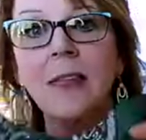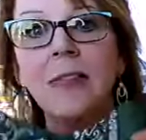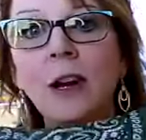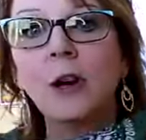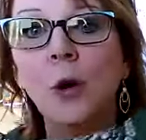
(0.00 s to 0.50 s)

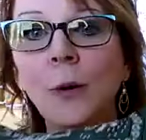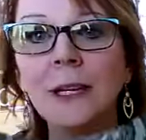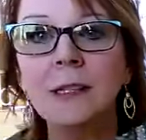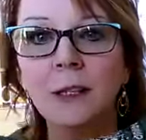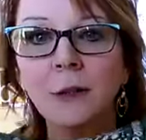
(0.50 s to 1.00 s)
They're going
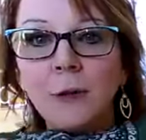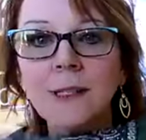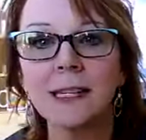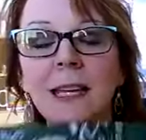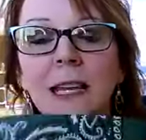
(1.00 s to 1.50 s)
to
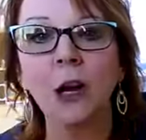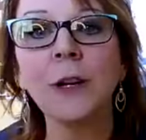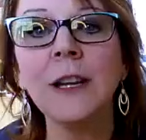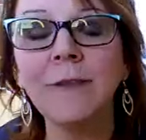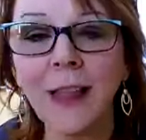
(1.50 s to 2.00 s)
see a
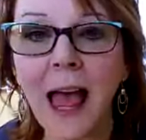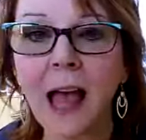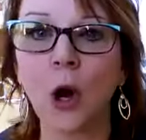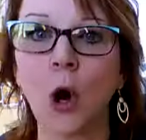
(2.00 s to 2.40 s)
green flag.